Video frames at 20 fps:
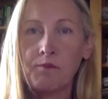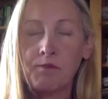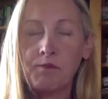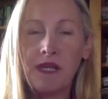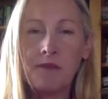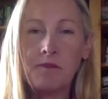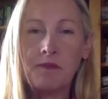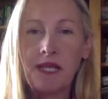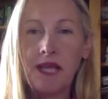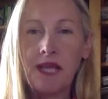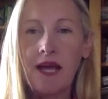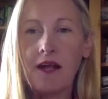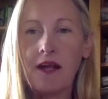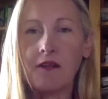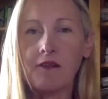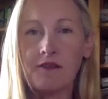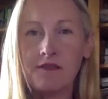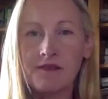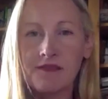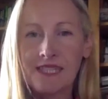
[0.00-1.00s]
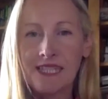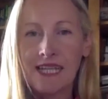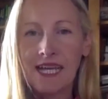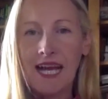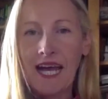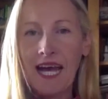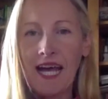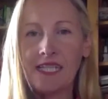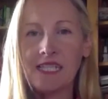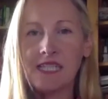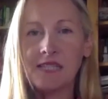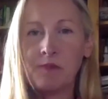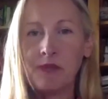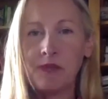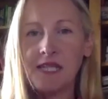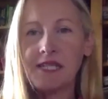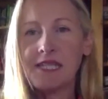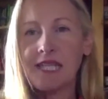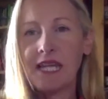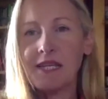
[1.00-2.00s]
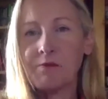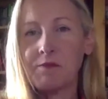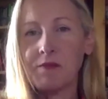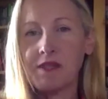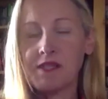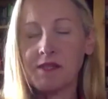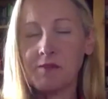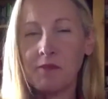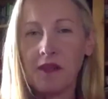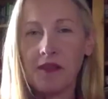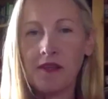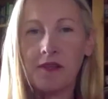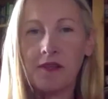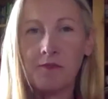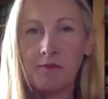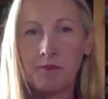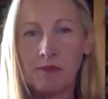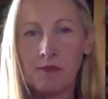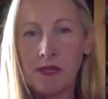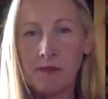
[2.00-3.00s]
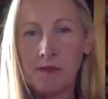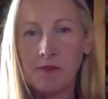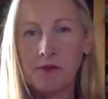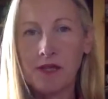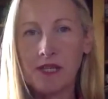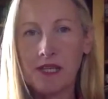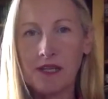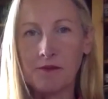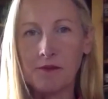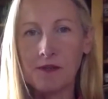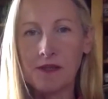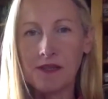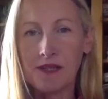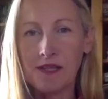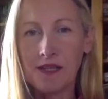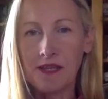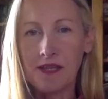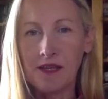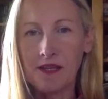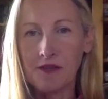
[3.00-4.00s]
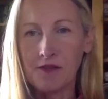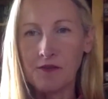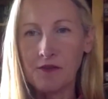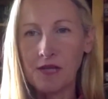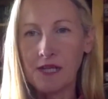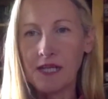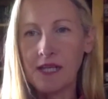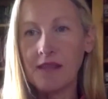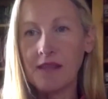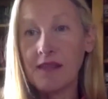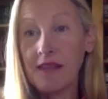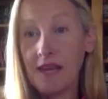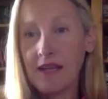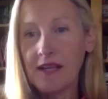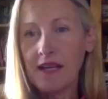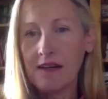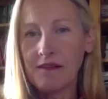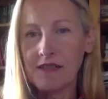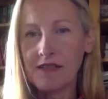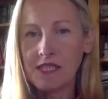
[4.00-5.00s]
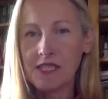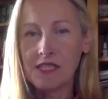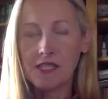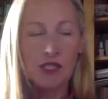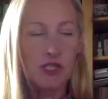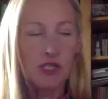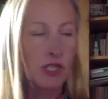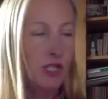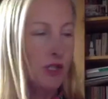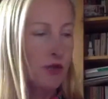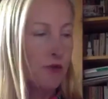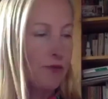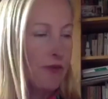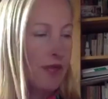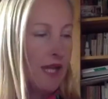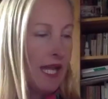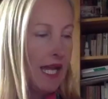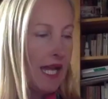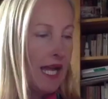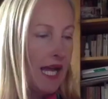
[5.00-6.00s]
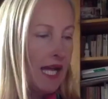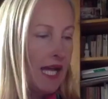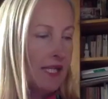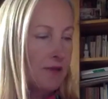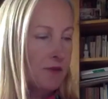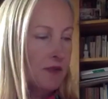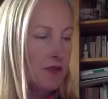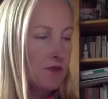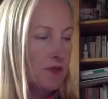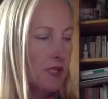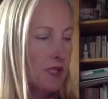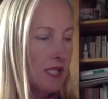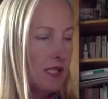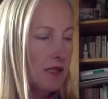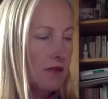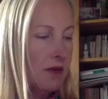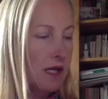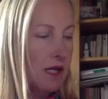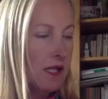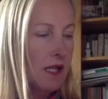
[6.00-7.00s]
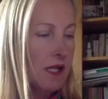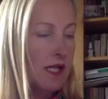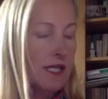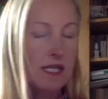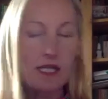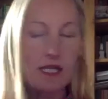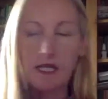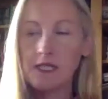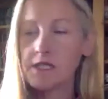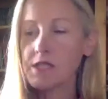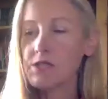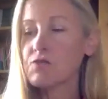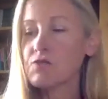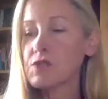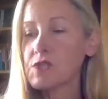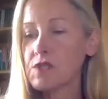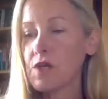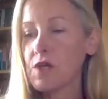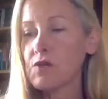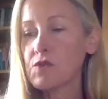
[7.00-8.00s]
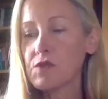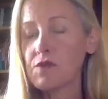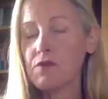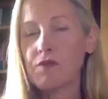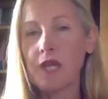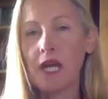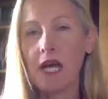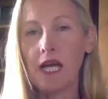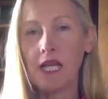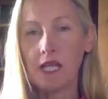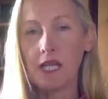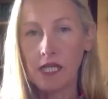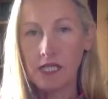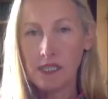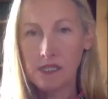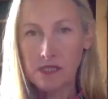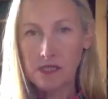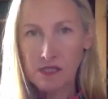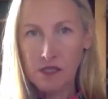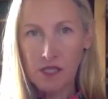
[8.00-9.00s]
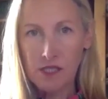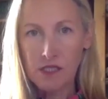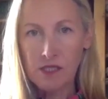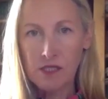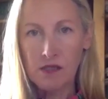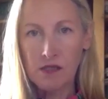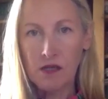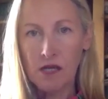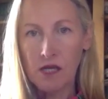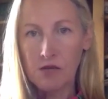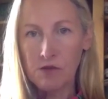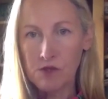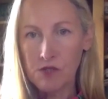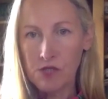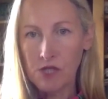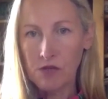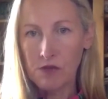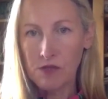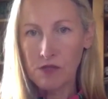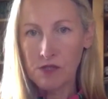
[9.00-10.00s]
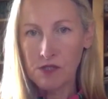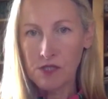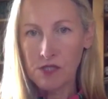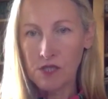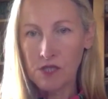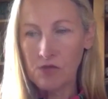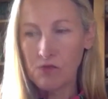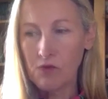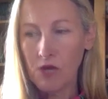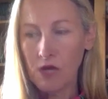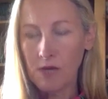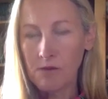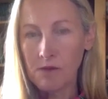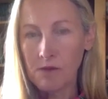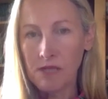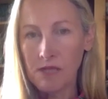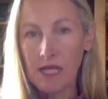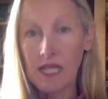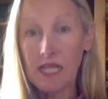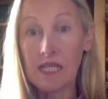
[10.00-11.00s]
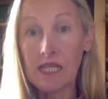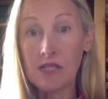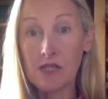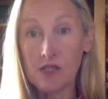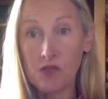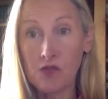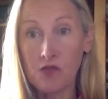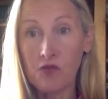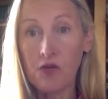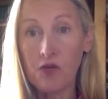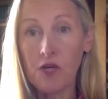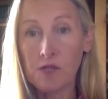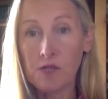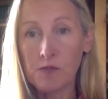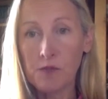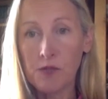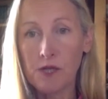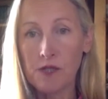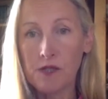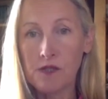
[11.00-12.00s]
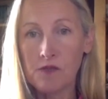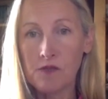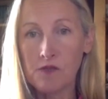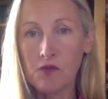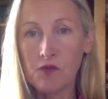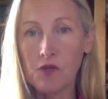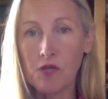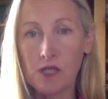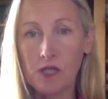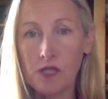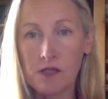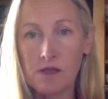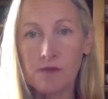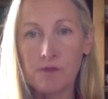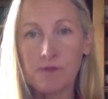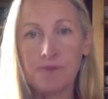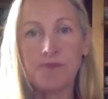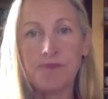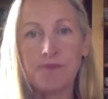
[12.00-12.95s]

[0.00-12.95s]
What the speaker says: be Miguel and speed date with some other people here with who are in their characters too? And it was really quite enlightening. And as a result of that, I decided that I was going to write Miguel in as a first person voice.